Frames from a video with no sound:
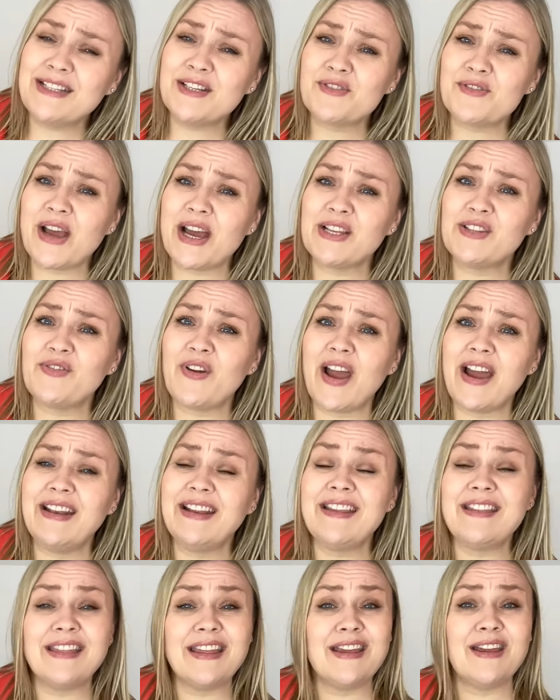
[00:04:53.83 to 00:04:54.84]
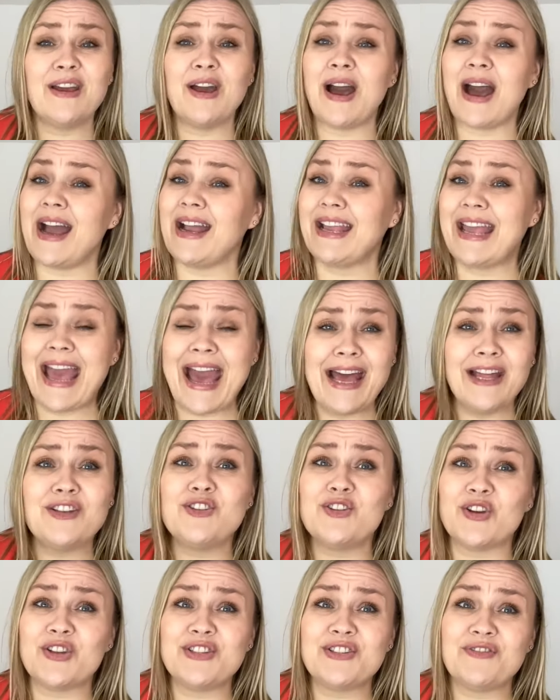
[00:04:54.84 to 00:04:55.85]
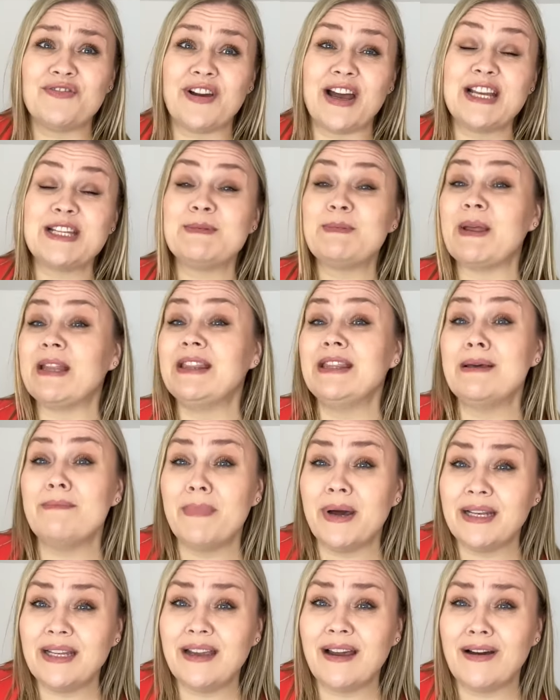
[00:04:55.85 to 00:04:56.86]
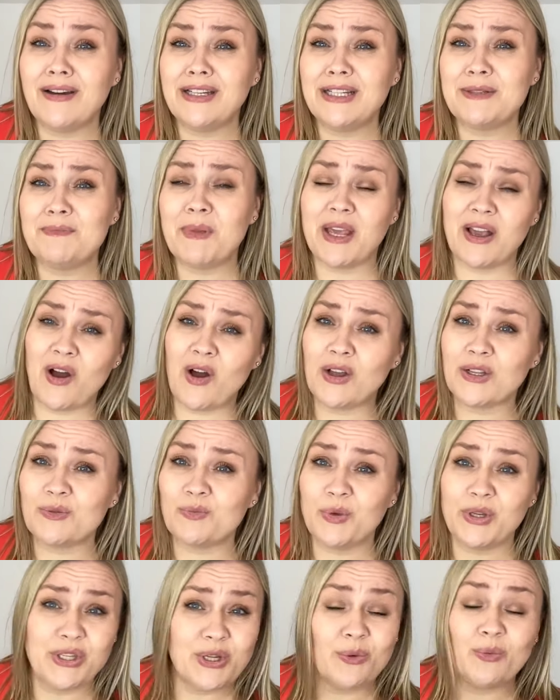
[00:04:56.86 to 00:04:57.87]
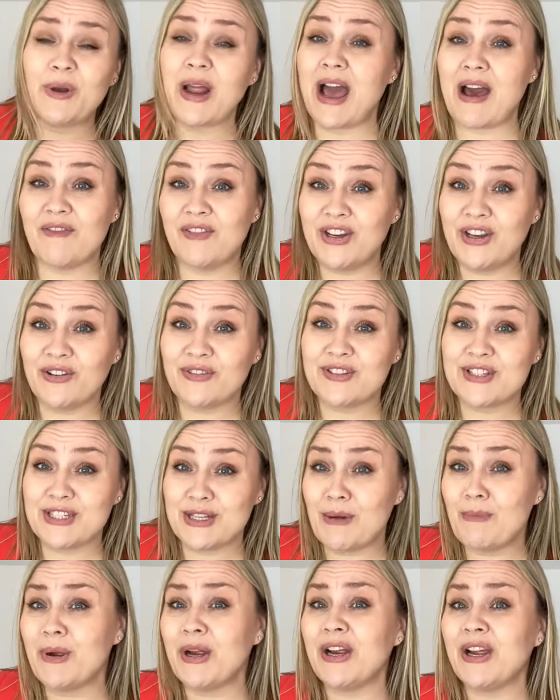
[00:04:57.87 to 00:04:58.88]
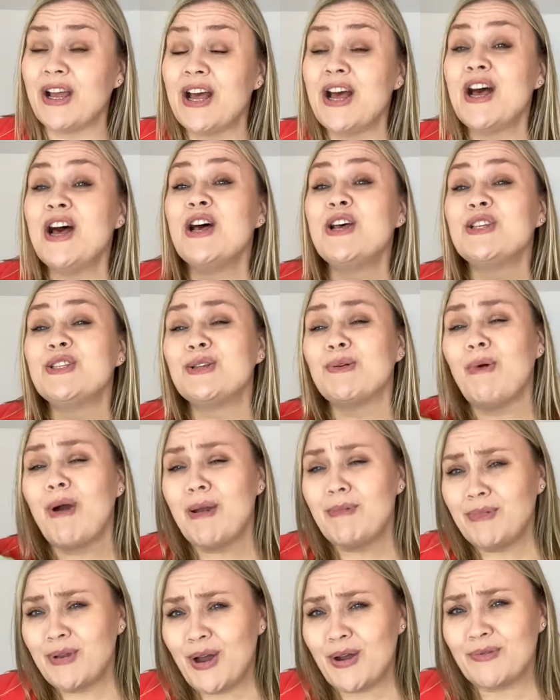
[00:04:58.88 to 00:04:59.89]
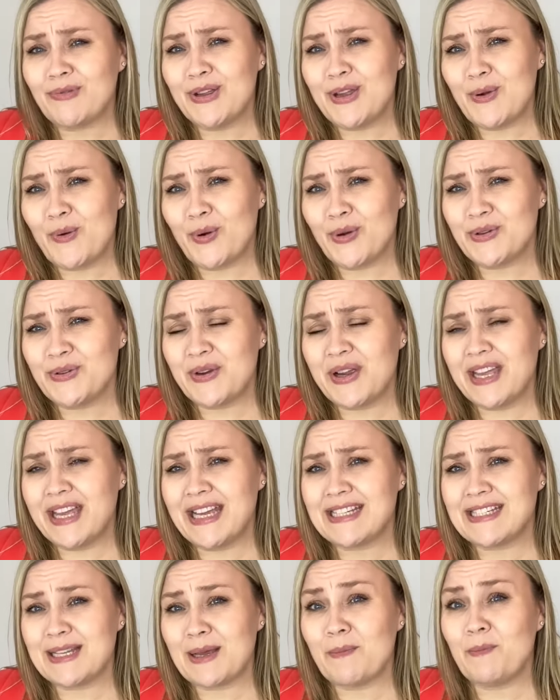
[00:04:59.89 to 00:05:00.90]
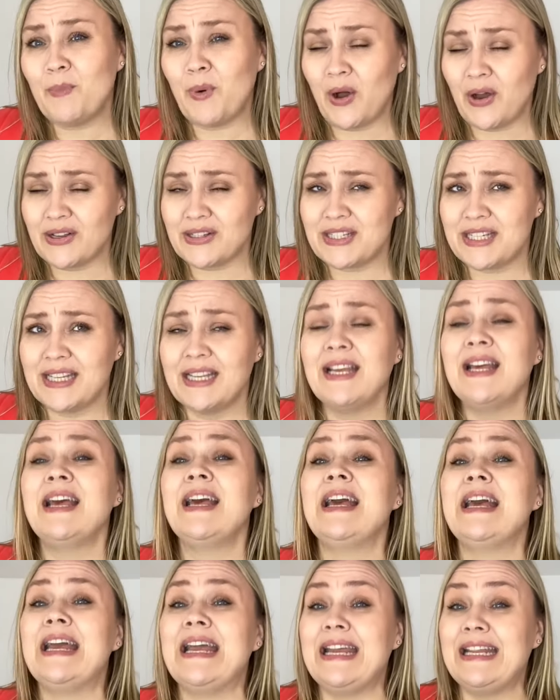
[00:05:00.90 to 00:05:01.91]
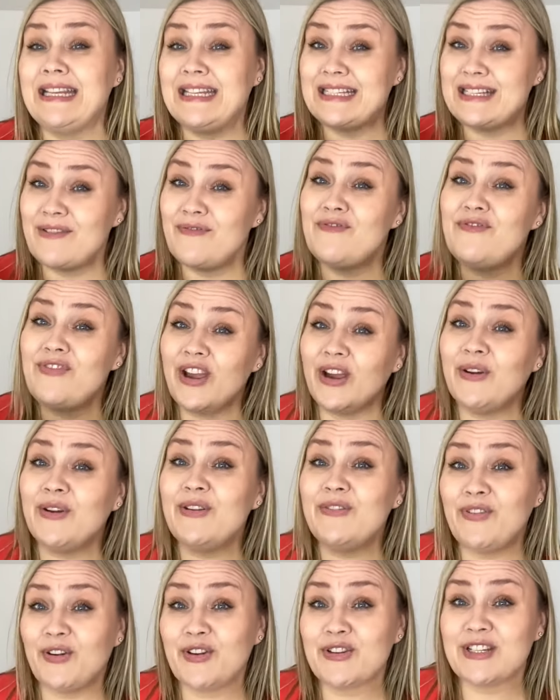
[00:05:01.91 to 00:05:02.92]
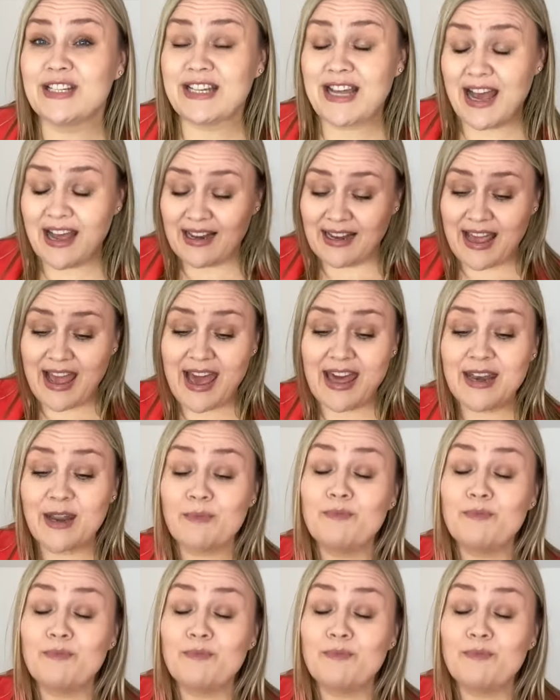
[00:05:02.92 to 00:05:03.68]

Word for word: the dress for anything. I can't justify spending the money on it because we don't have enough summer, so I'm not reordering it, but it is a very versatile and a